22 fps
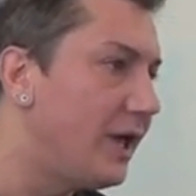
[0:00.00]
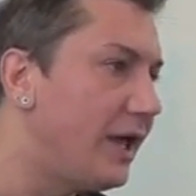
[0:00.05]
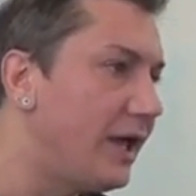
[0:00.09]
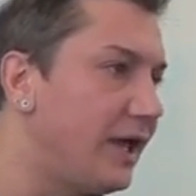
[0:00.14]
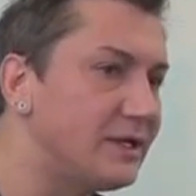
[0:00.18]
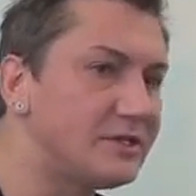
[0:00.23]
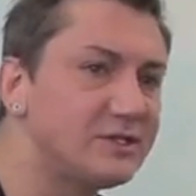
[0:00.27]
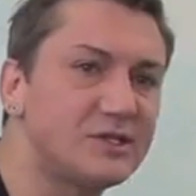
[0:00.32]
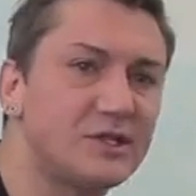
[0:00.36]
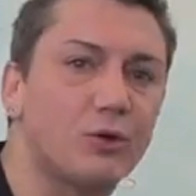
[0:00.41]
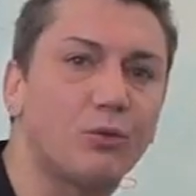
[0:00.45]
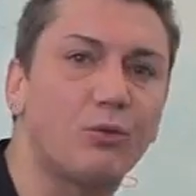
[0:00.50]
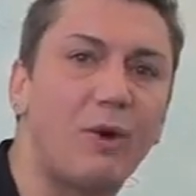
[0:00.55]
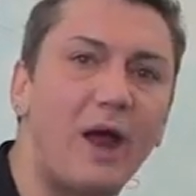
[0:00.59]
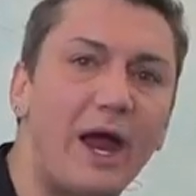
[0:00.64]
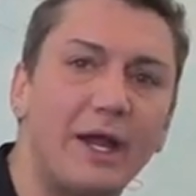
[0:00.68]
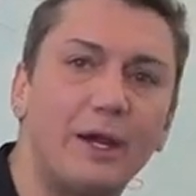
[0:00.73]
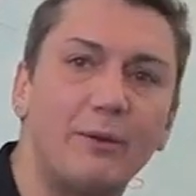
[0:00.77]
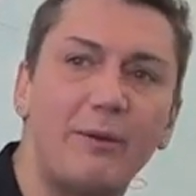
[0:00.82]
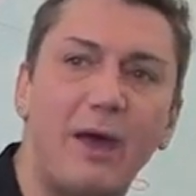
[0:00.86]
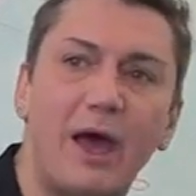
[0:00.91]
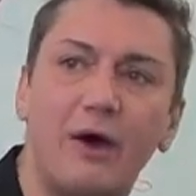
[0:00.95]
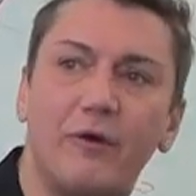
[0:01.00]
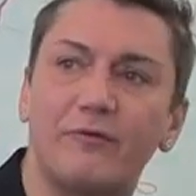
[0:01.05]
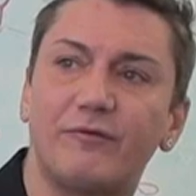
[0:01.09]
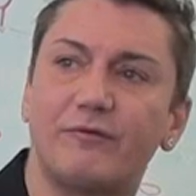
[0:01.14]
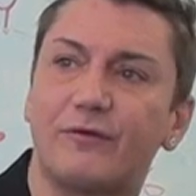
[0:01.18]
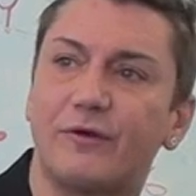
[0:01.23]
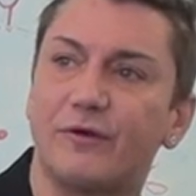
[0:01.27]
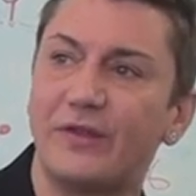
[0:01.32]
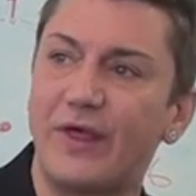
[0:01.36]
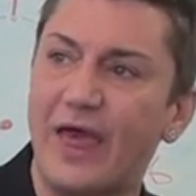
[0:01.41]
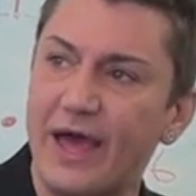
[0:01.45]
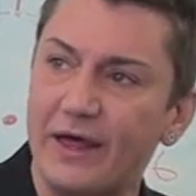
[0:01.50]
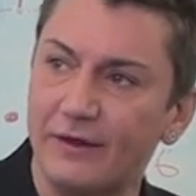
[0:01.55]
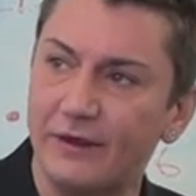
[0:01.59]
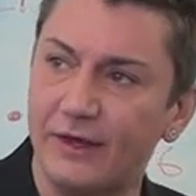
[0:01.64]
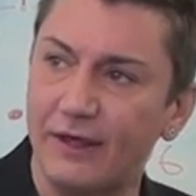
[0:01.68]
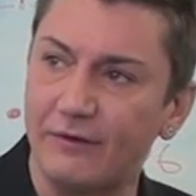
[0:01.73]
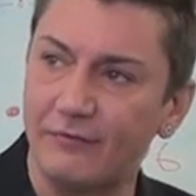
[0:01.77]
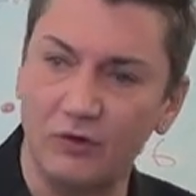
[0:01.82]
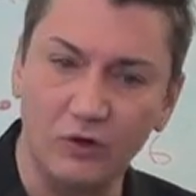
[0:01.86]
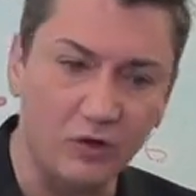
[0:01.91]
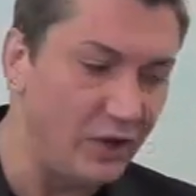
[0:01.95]
It's the right amount for that
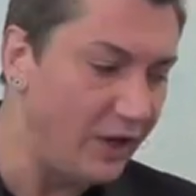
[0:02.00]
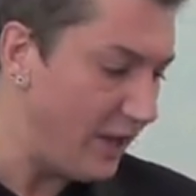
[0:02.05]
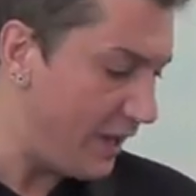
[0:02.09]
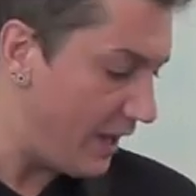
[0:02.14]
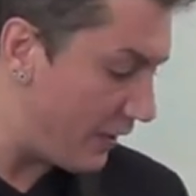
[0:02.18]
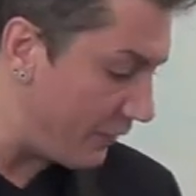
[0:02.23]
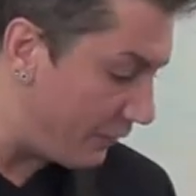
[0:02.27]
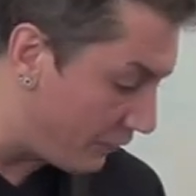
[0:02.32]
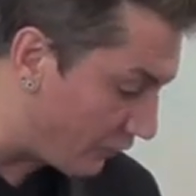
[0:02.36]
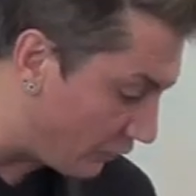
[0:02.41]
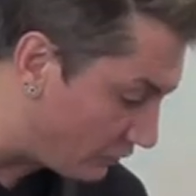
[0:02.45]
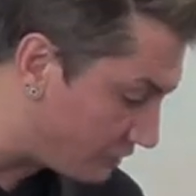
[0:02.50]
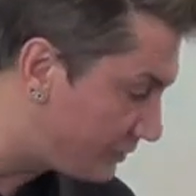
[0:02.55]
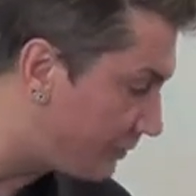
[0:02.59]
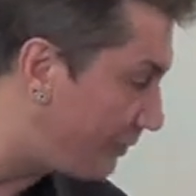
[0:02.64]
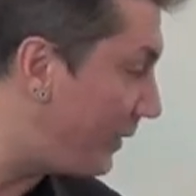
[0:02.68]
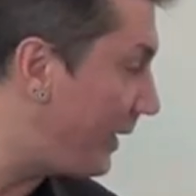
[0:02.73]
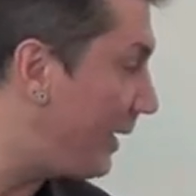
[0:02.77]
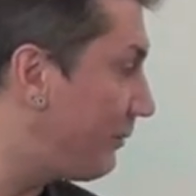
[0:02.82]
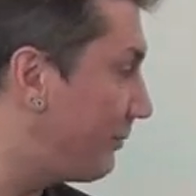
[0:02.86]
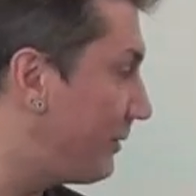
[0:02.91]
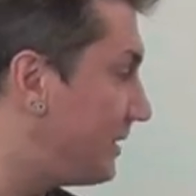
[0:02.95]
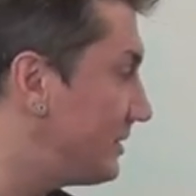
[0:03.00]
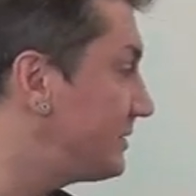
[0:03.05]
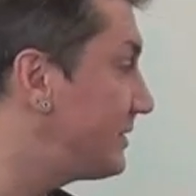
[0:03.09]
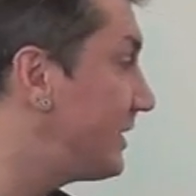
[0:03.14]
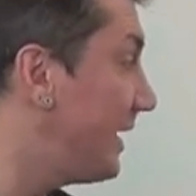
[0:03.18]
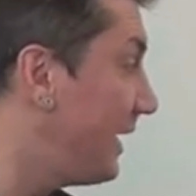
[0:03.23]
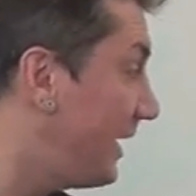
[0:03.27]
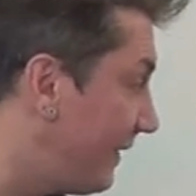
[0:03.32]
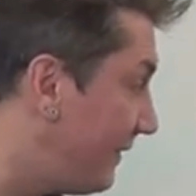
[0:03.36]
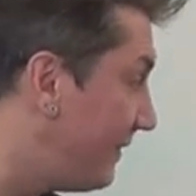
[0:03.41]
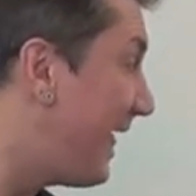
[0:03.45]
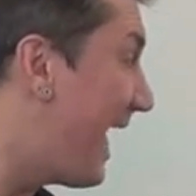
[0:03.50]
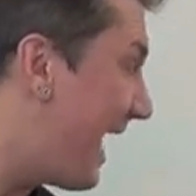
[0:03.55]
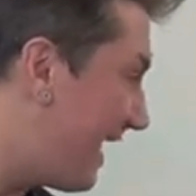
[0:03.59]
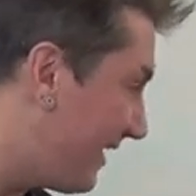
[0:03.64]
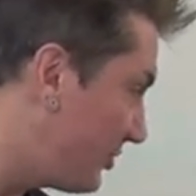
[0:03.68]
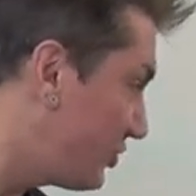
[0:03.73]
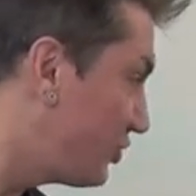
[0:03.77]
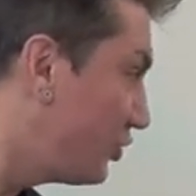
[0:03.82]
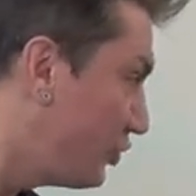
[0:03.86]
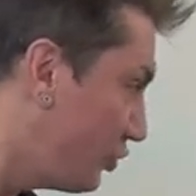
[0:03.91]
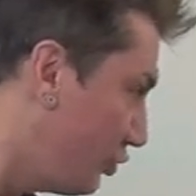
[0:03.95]
level and those pigments in
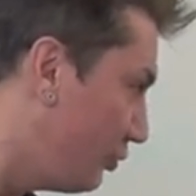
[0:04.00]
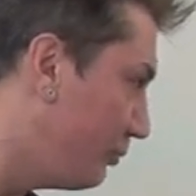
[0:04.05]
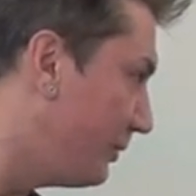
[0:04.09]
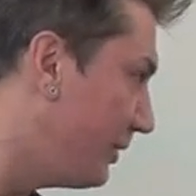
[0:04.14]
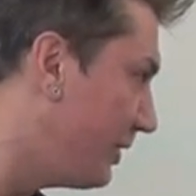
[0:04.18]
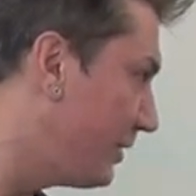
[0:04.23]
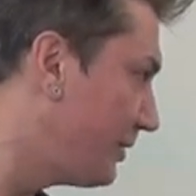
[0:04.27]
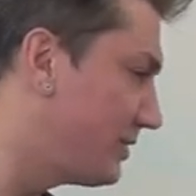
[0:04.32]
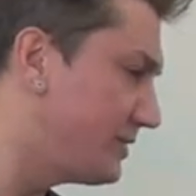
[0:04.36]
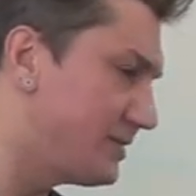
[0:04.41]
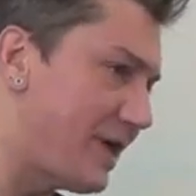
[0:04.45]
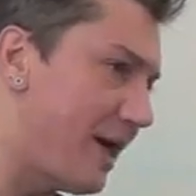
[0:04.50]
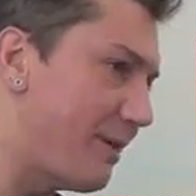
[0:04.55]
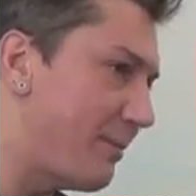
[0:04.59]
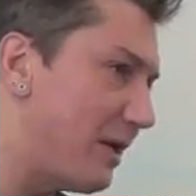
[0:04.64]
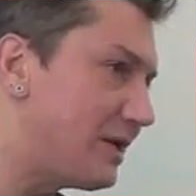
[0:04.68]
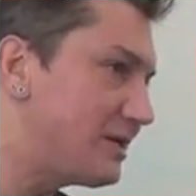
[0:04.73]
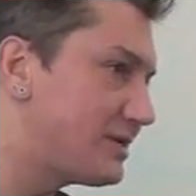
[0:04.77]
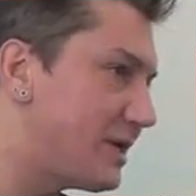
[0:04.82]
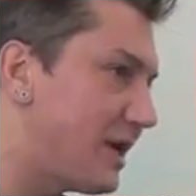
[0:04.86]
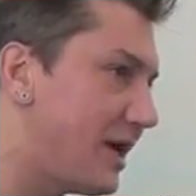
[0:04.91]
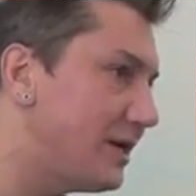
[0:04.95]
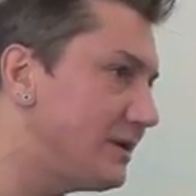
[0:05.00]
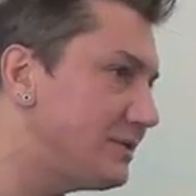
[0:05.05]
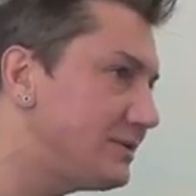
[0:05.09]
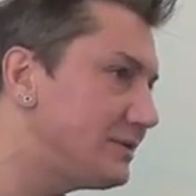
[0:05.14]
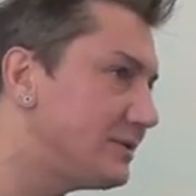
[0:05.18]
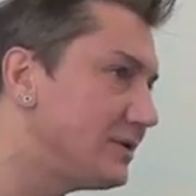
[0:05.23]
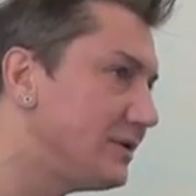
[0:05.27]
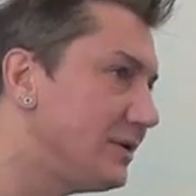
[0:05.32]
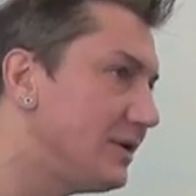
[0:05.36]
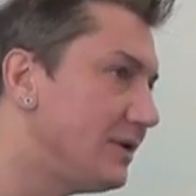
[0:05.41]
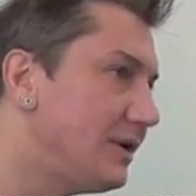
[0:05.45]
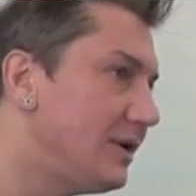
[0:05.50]
that tube. Does that make sense? Yeah.